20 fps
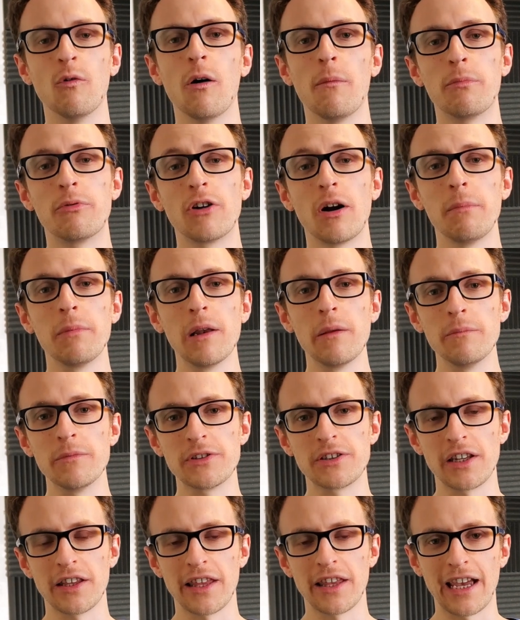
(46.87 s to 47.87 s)
What
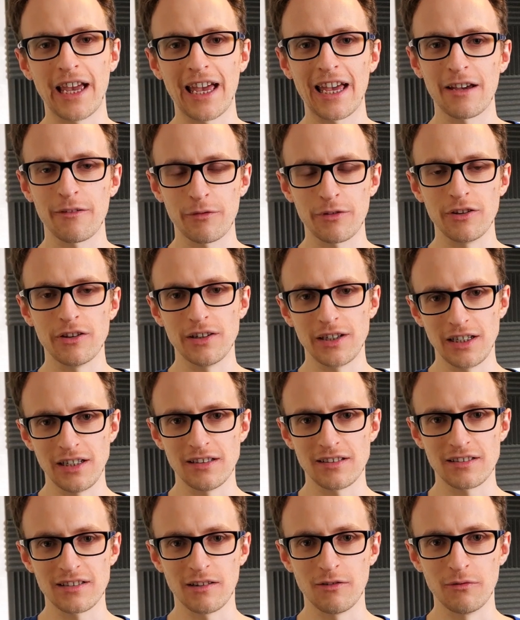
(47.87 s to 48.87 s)
problems do they have that
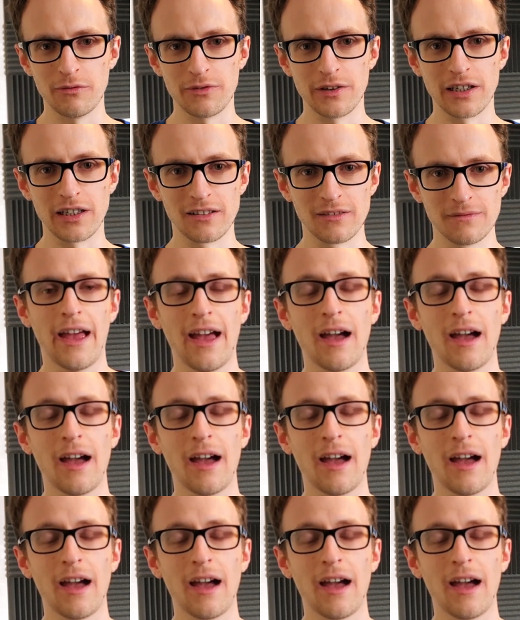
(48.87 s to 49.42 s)
need solving?